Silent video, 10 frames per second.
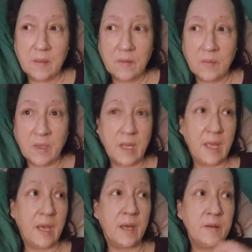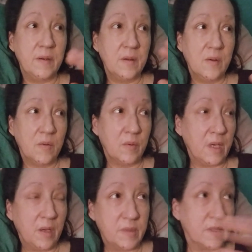What I had when
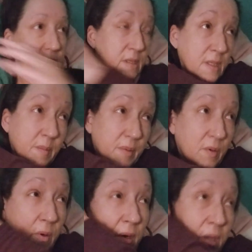I was asleep or